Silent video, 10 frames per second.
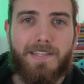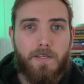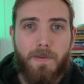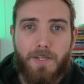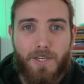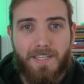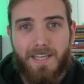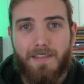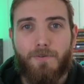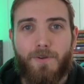So make sure you
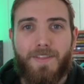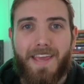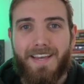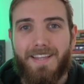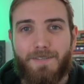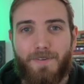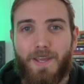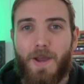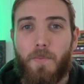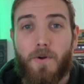stick through to the end of this
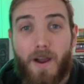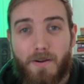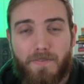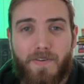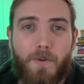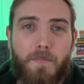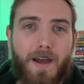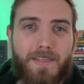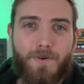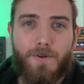video where I reveal my
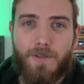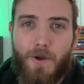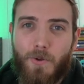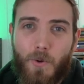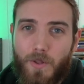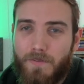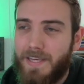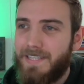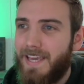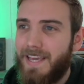thoughts on all of
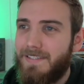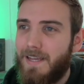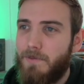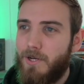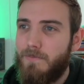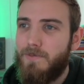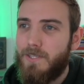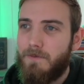these key suburbs.